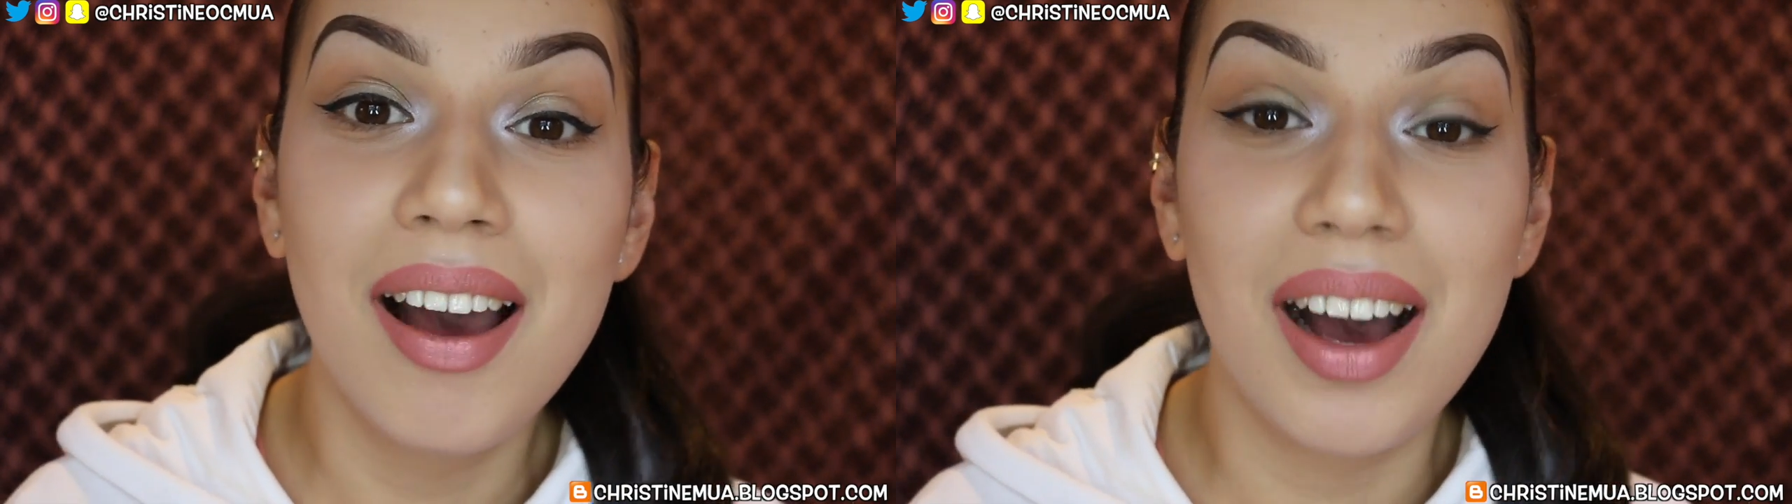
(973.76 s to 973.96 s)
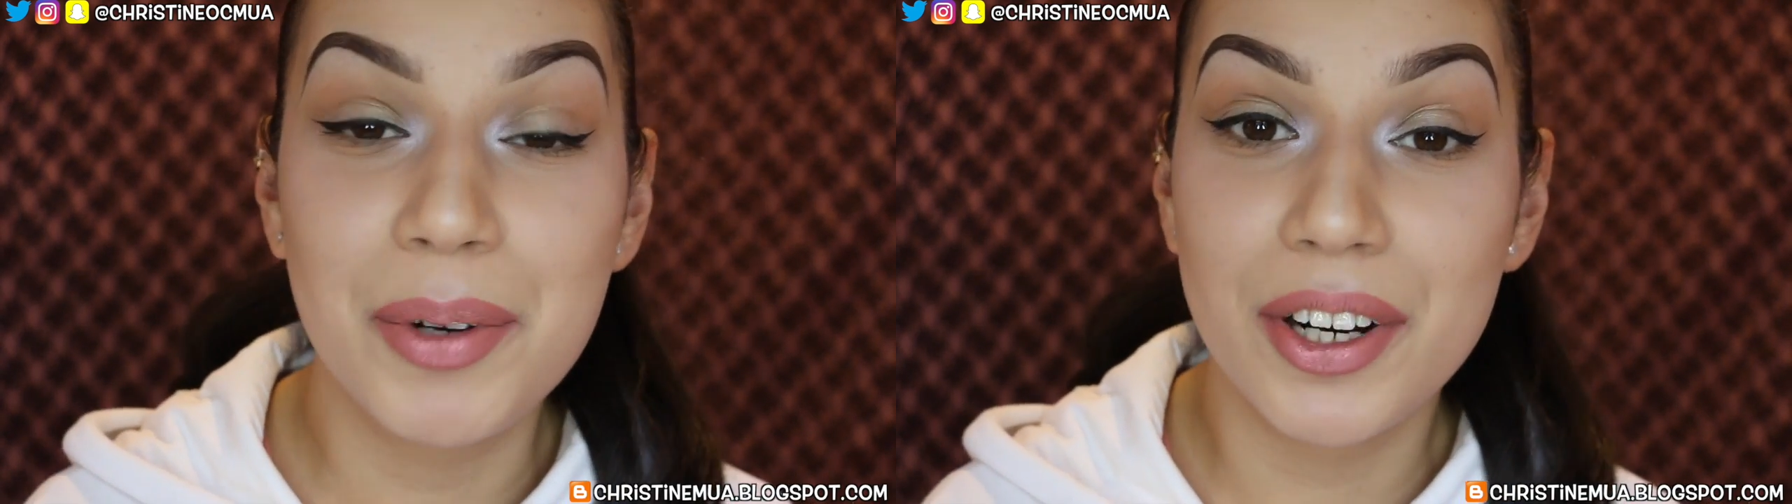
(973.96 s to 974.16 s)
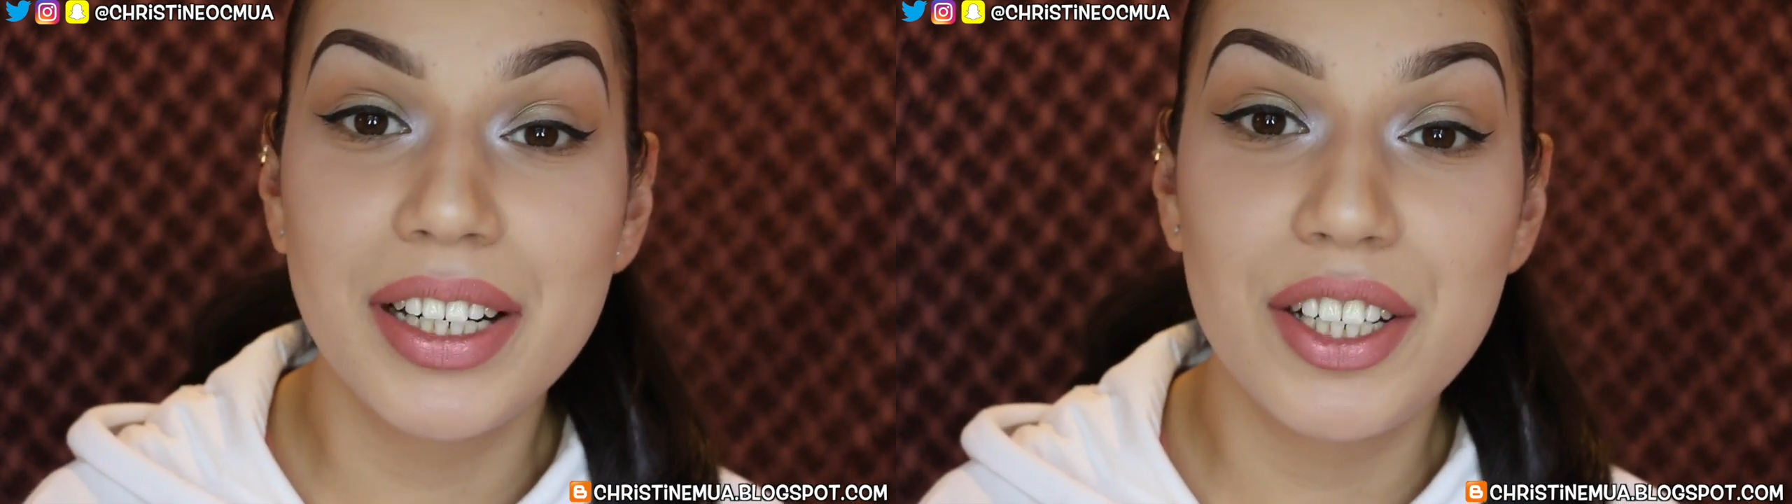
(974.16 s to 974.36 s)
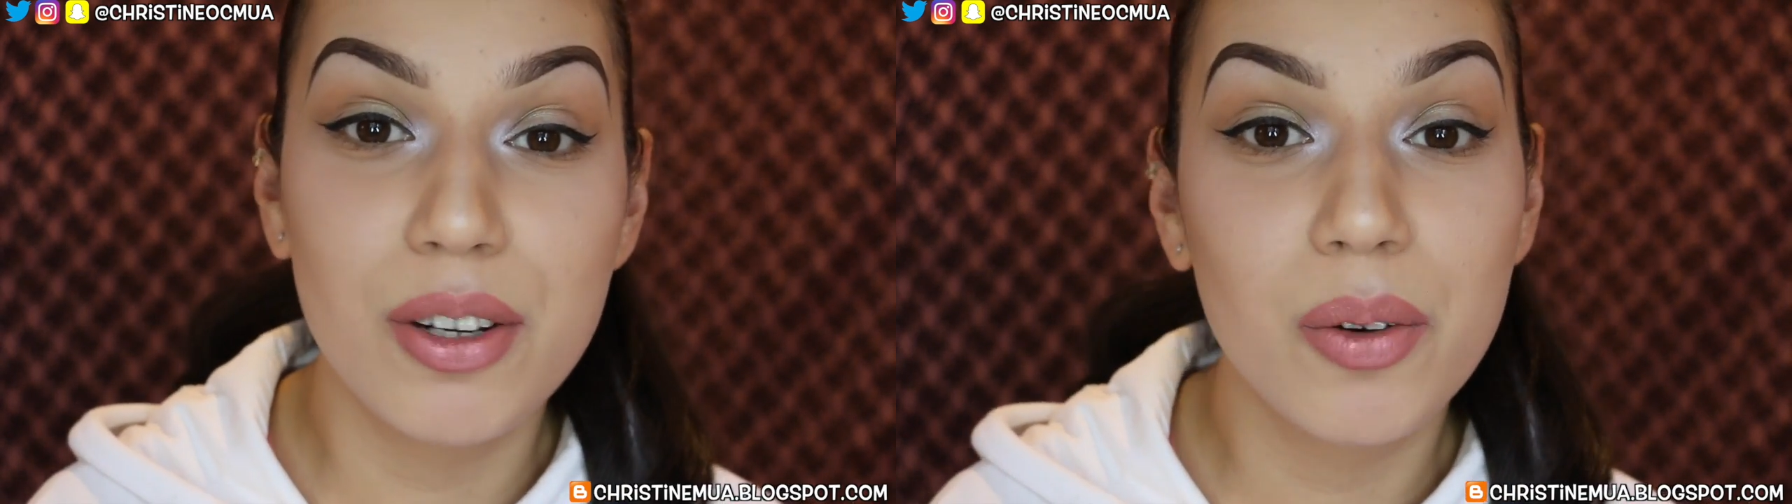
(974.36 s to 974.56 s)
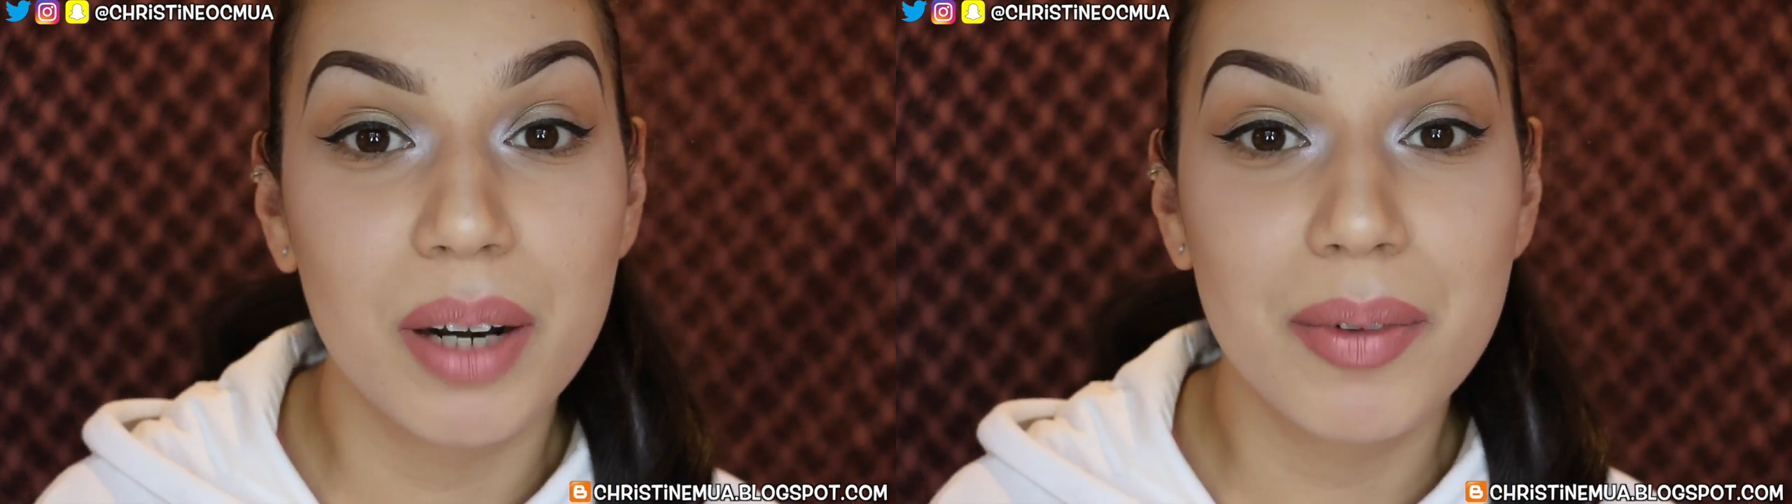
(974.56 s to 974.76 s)
I'm currently
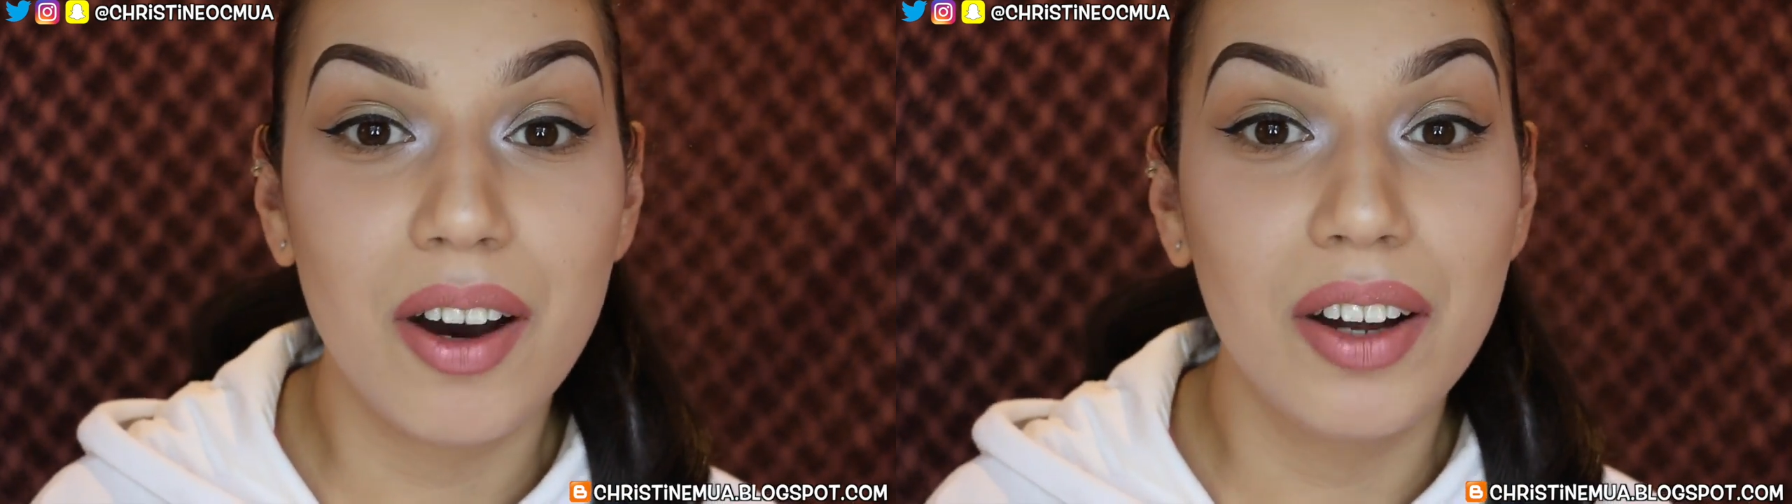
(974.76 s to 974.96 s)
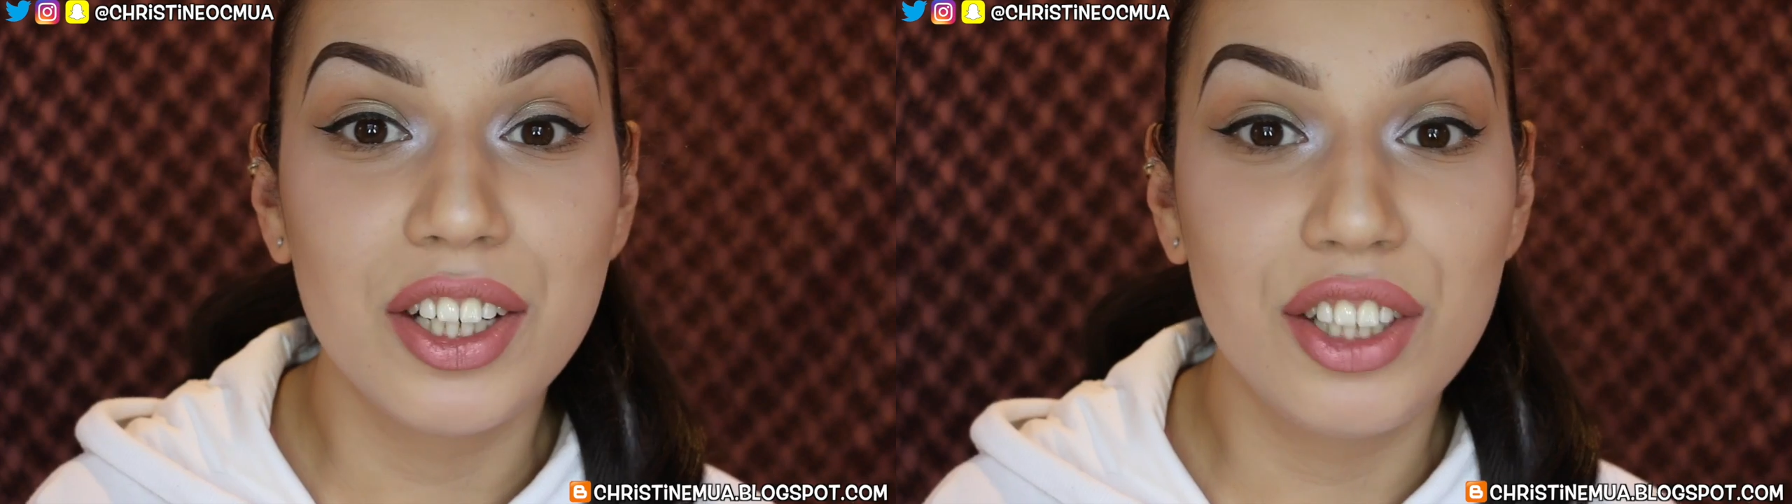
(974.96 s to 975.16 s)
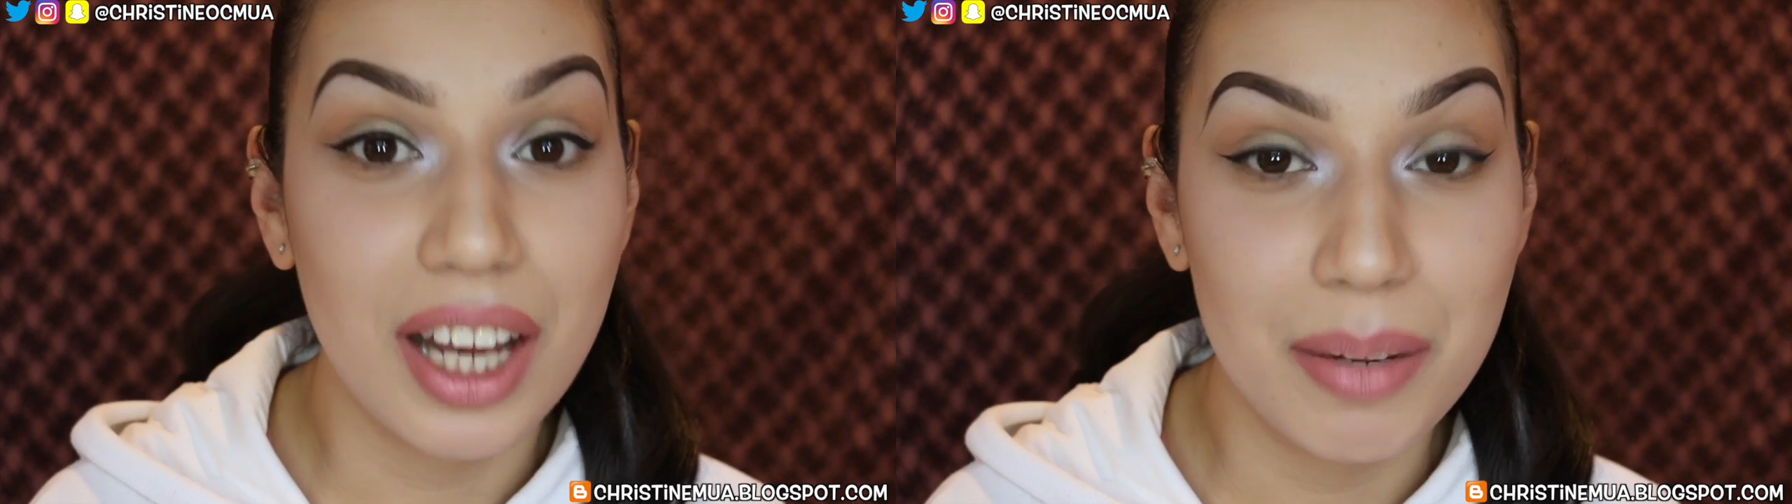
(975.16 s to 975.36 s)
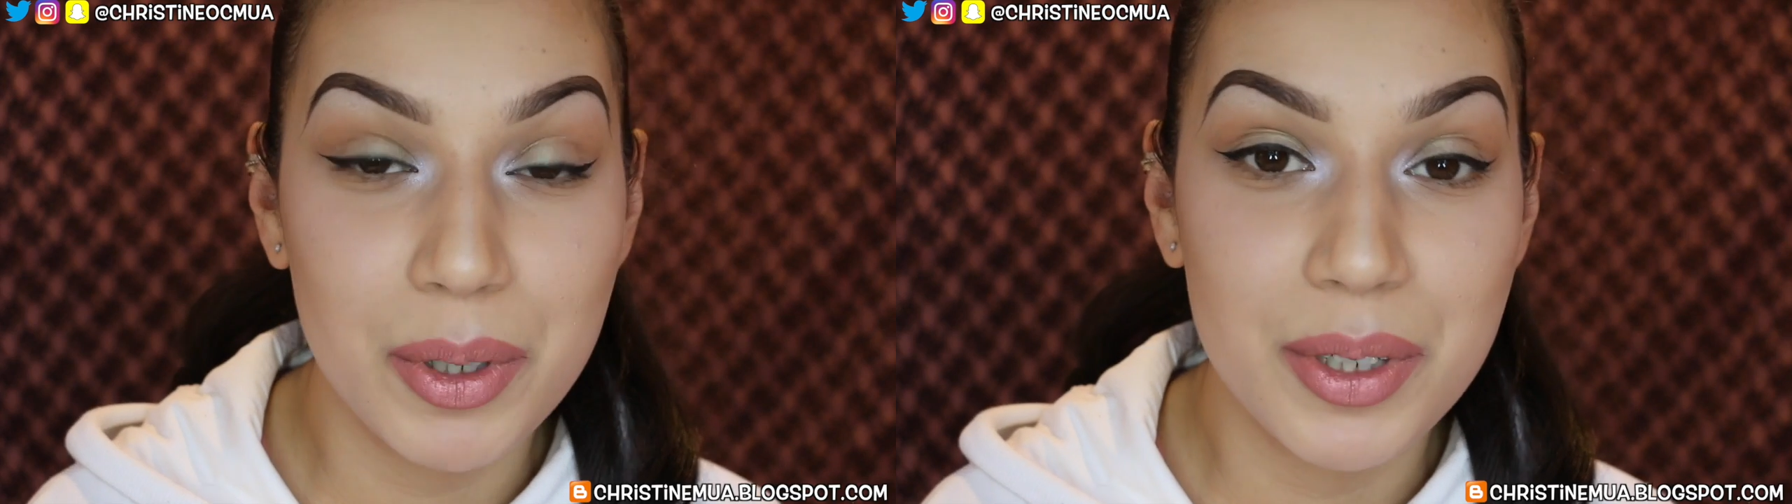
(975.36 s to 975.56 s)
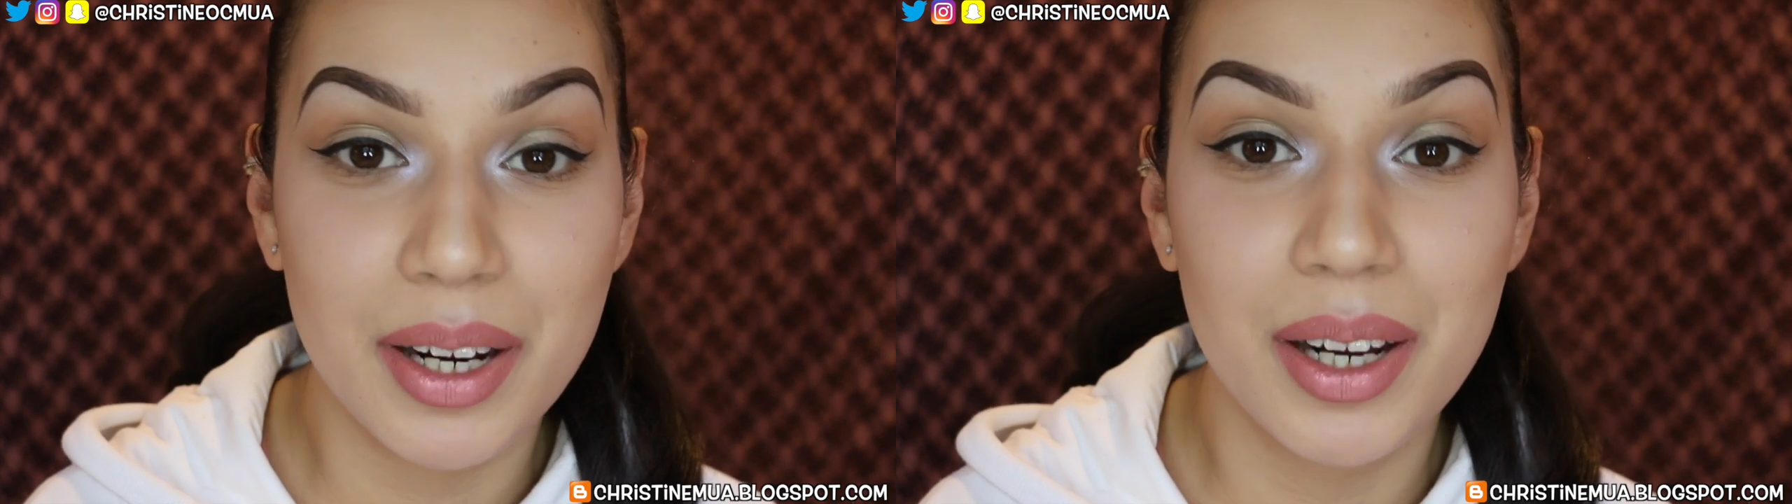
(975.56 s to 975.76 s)
doing what I'm calling
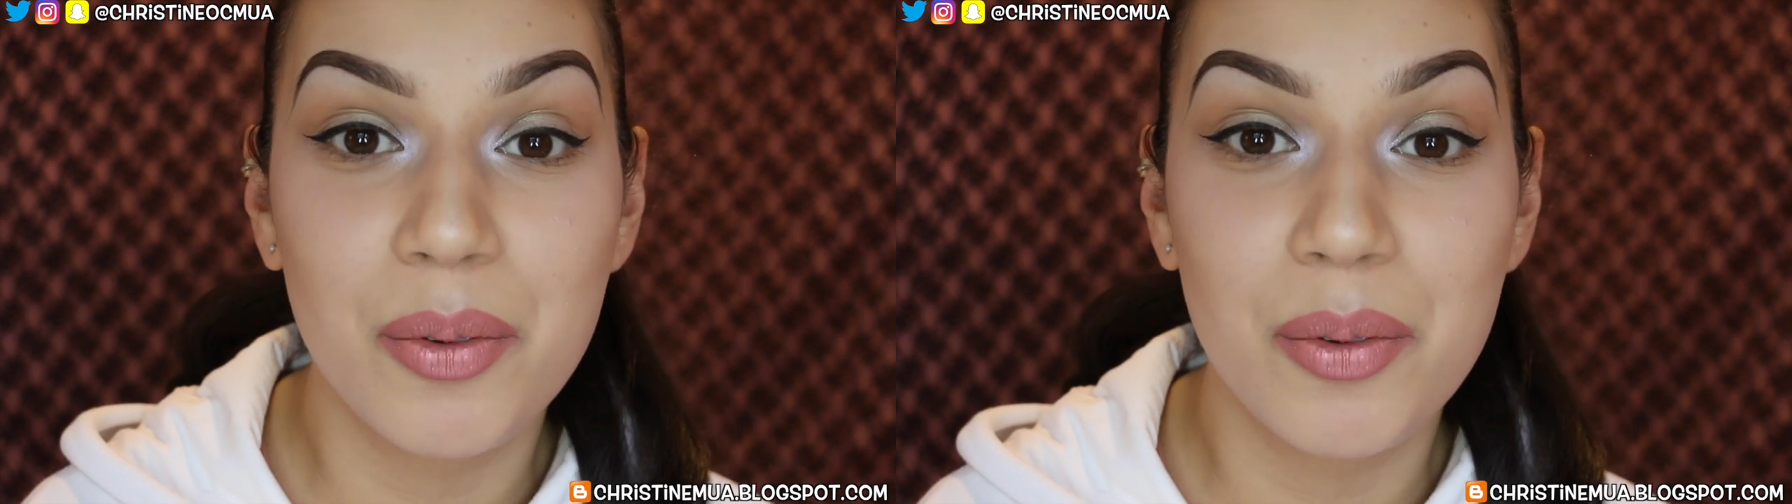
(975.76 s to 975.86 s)
Janbeautary,